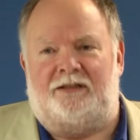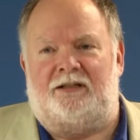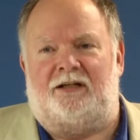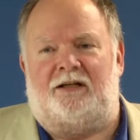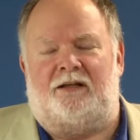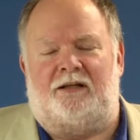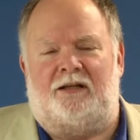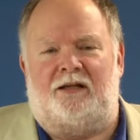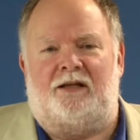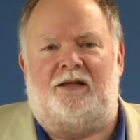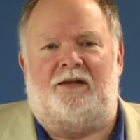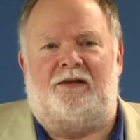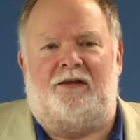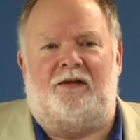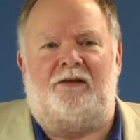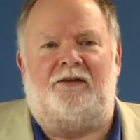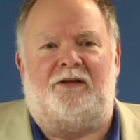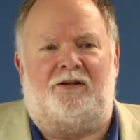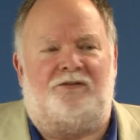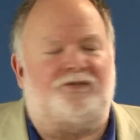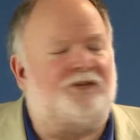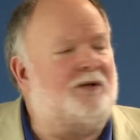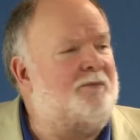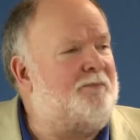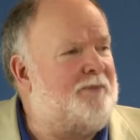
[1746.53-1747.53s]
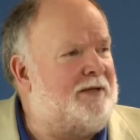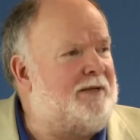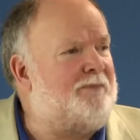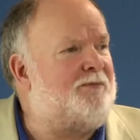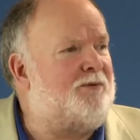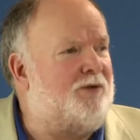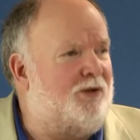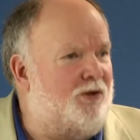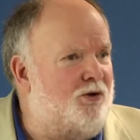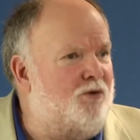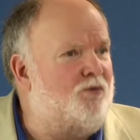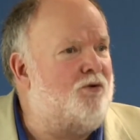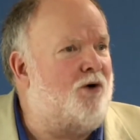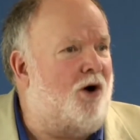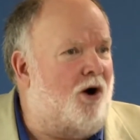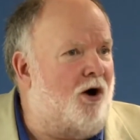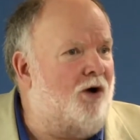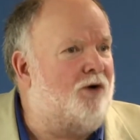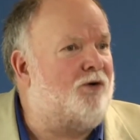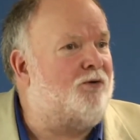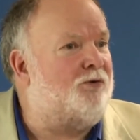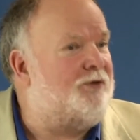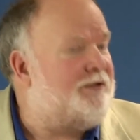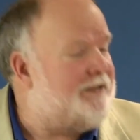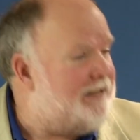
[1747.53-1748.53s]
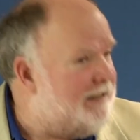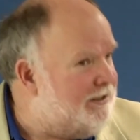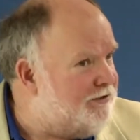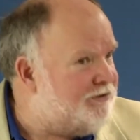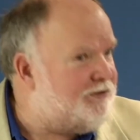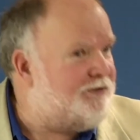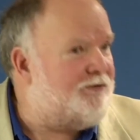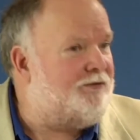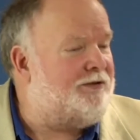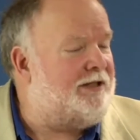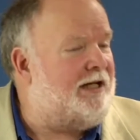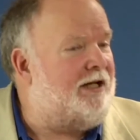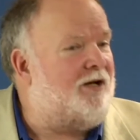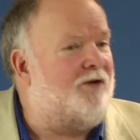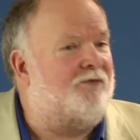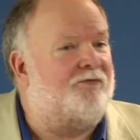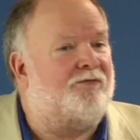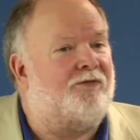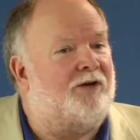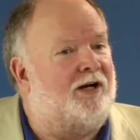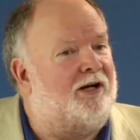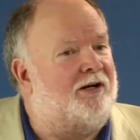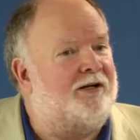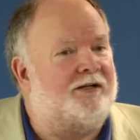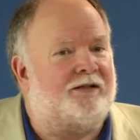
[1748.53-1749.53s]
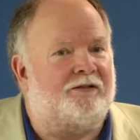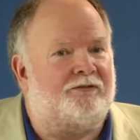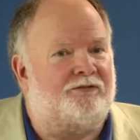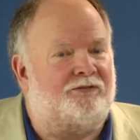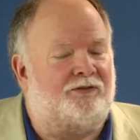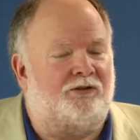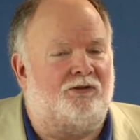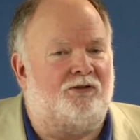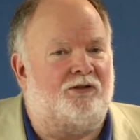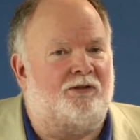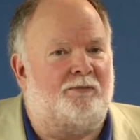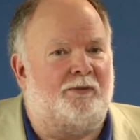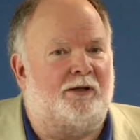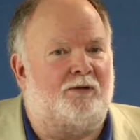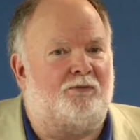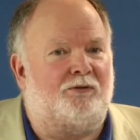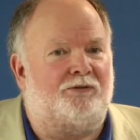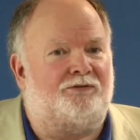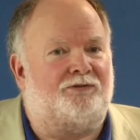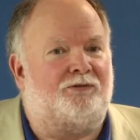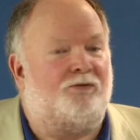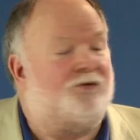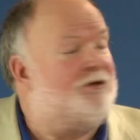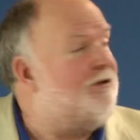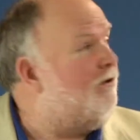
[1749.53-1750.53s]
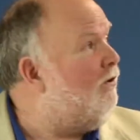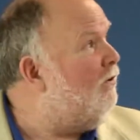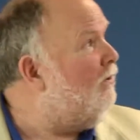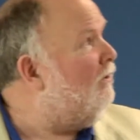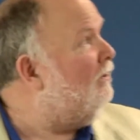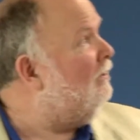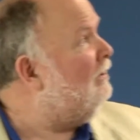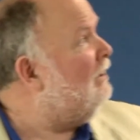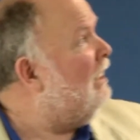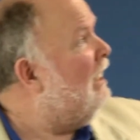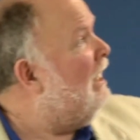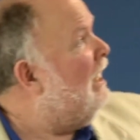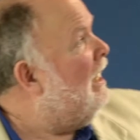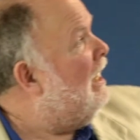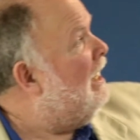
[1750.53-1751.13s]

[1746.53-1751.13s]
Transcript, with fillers: There are some people who are credentialed and are very concerned about what's going on.